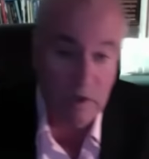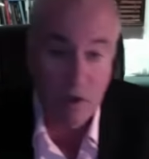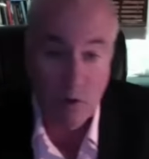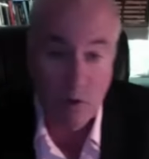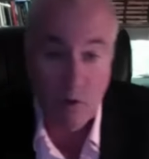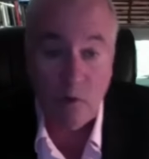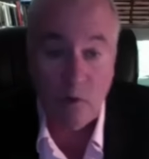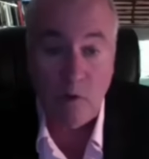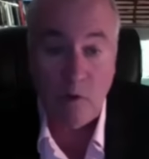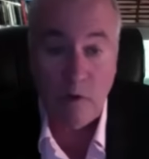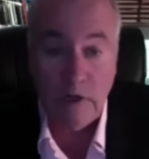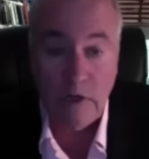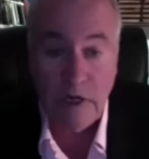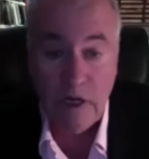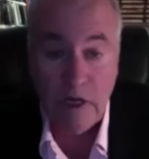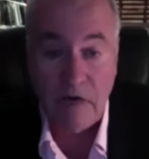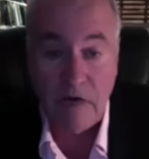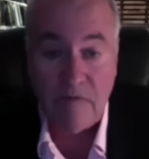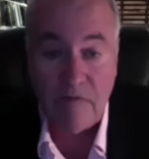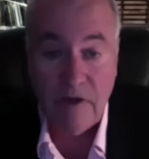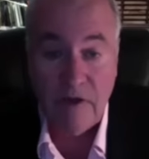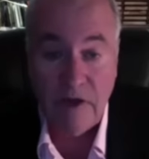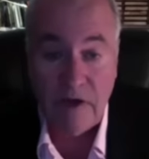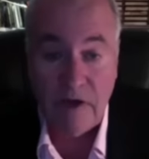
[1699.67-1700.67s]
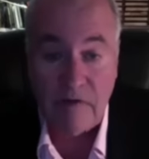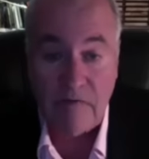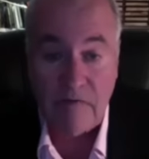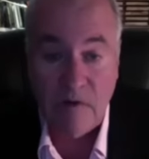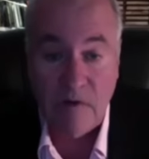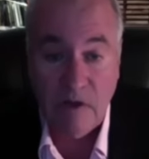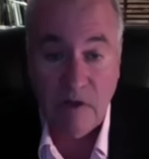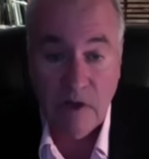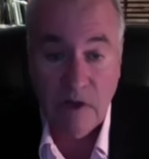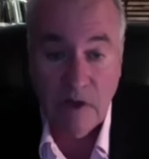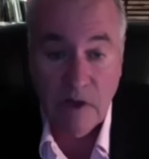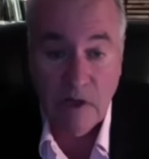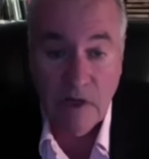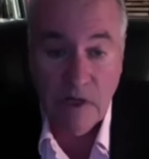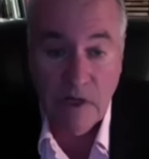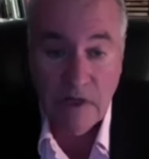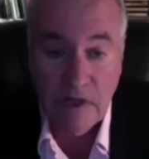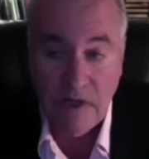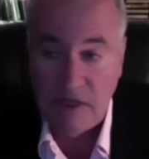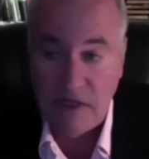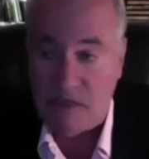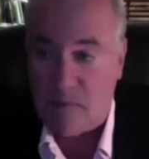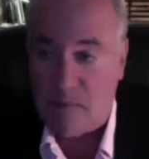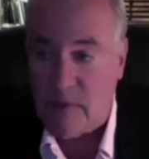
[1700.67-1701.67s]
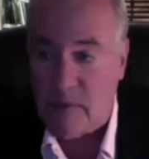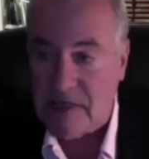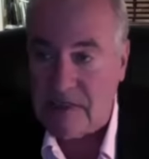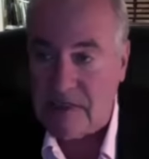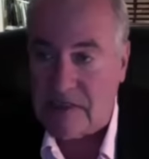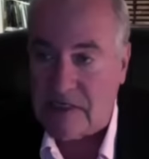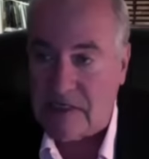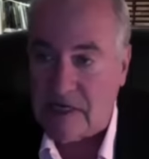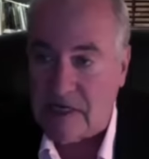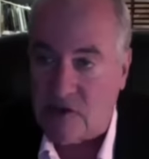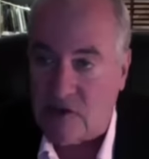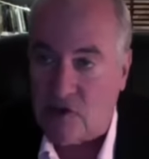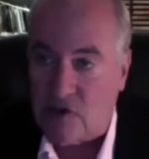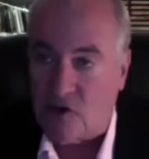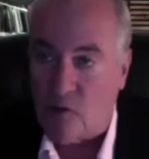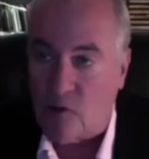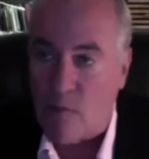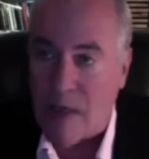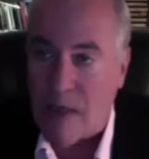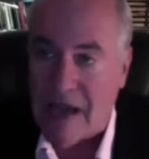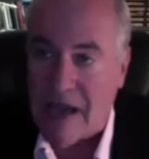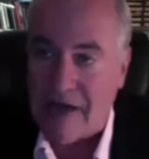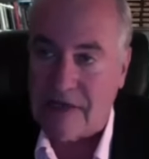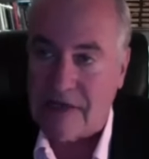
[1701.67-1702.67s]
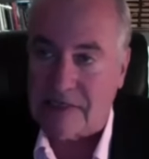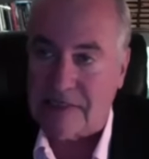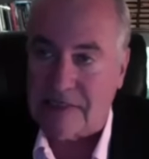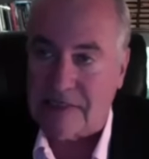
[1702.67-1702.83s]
cool and innovative that's been such a dramatic